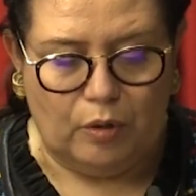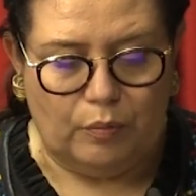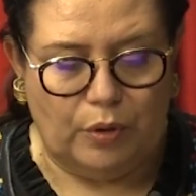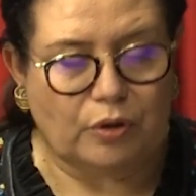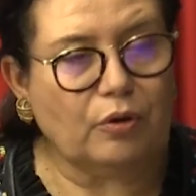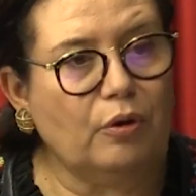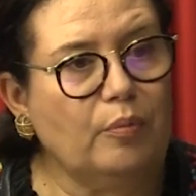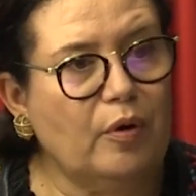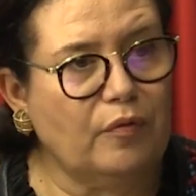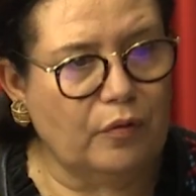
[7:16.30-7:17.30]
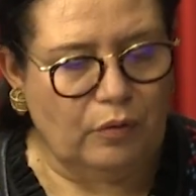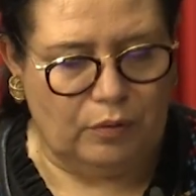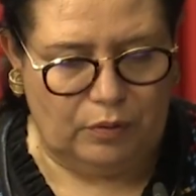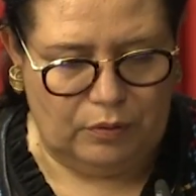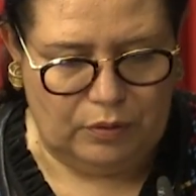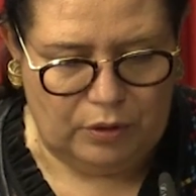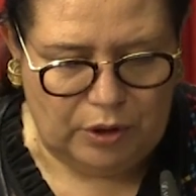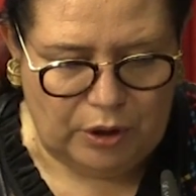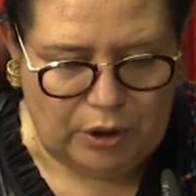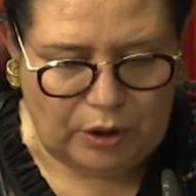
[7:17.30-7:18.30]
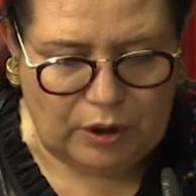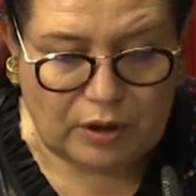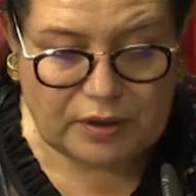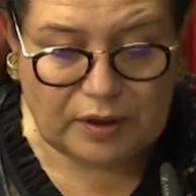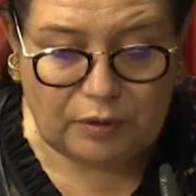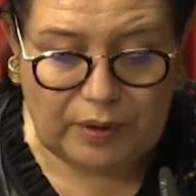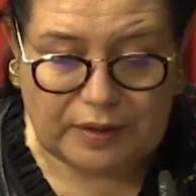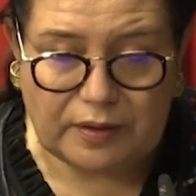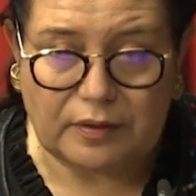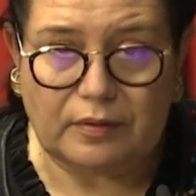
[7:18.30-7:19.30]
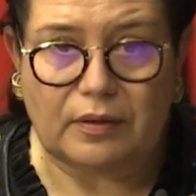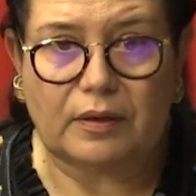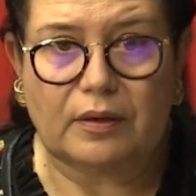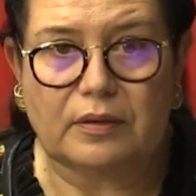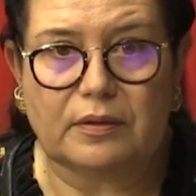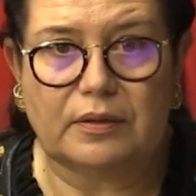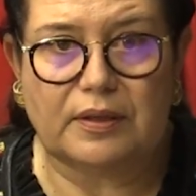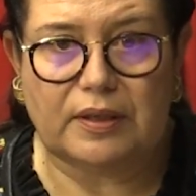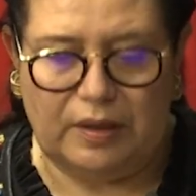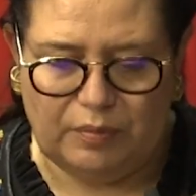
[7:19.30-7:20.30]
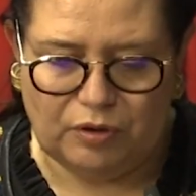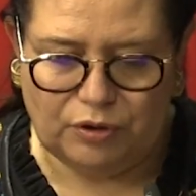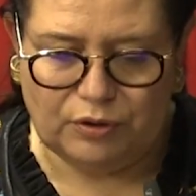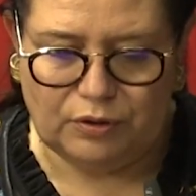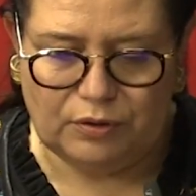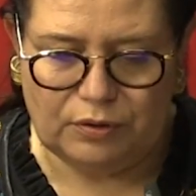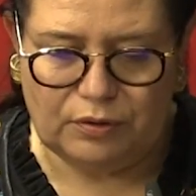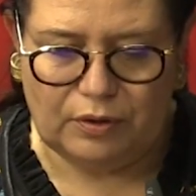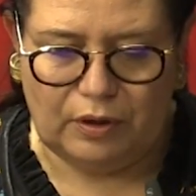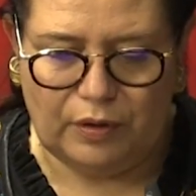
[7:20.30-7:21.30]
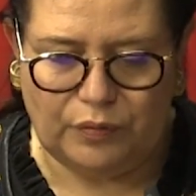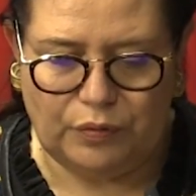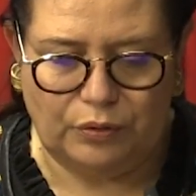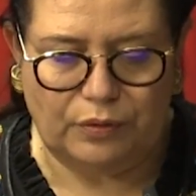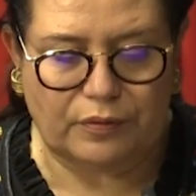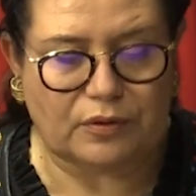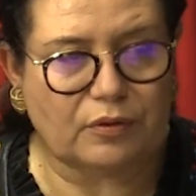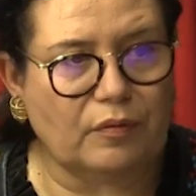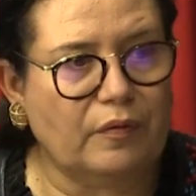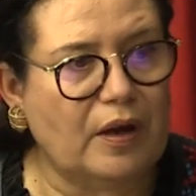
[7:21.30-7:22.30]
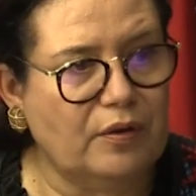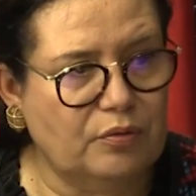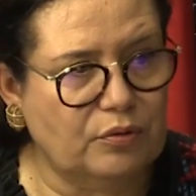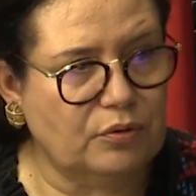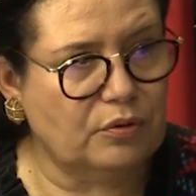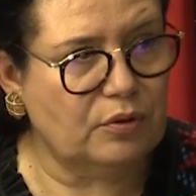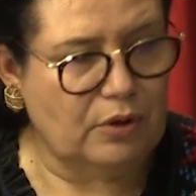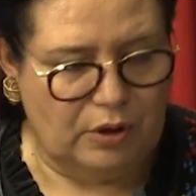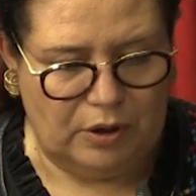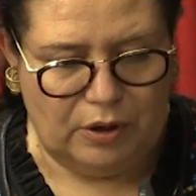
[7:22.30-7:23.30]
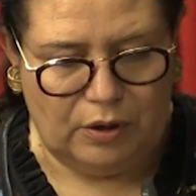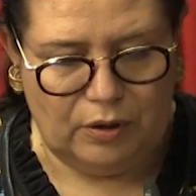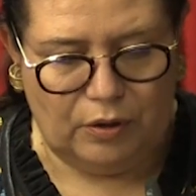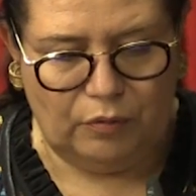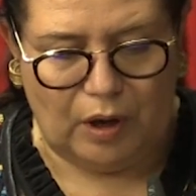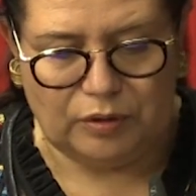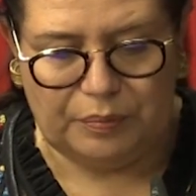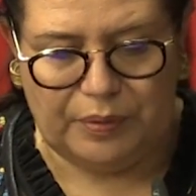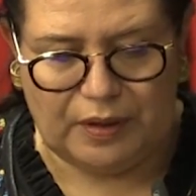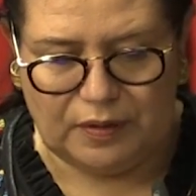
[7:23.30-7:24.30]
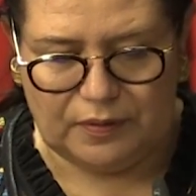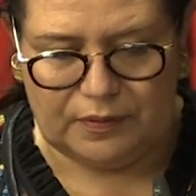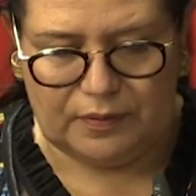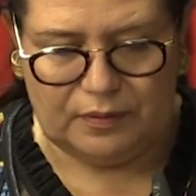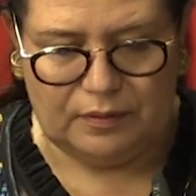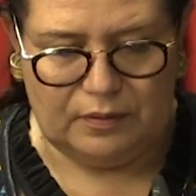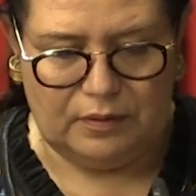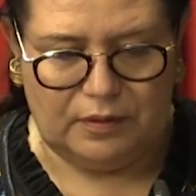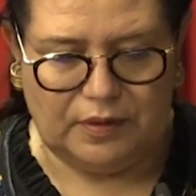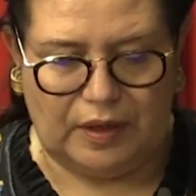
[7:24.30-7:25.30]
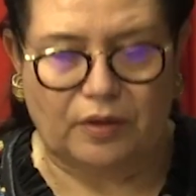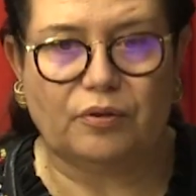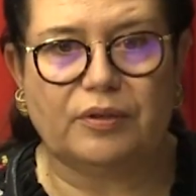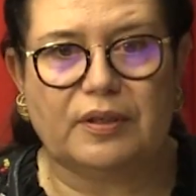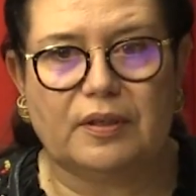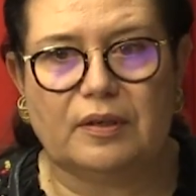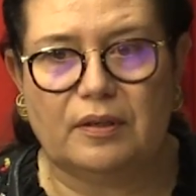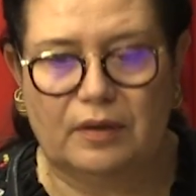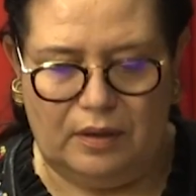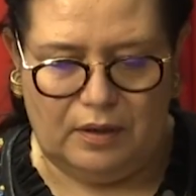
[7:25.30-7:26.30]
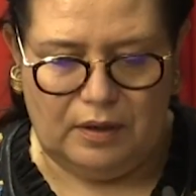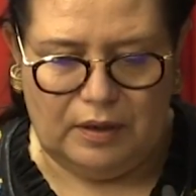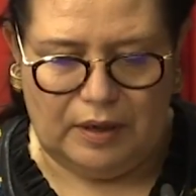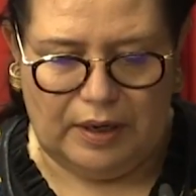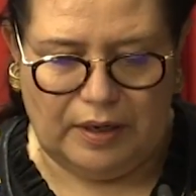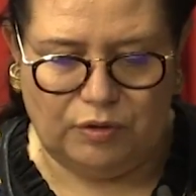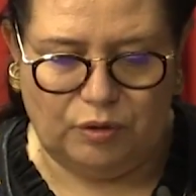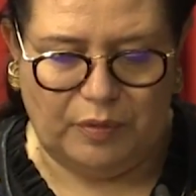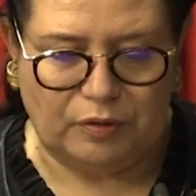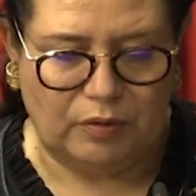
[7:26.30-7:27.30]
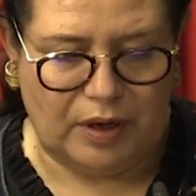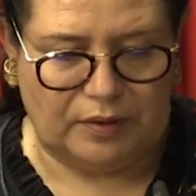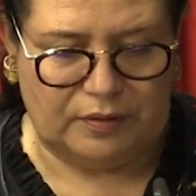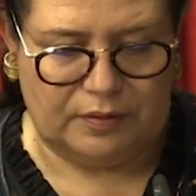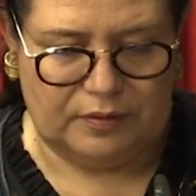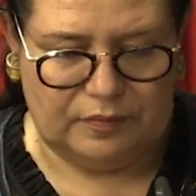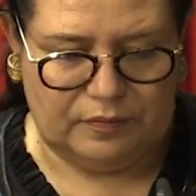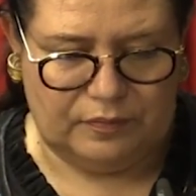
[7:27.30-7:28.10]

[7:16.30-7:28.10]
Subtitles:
but above all, consecrated the emergence of universal values around peace, security, and human rights.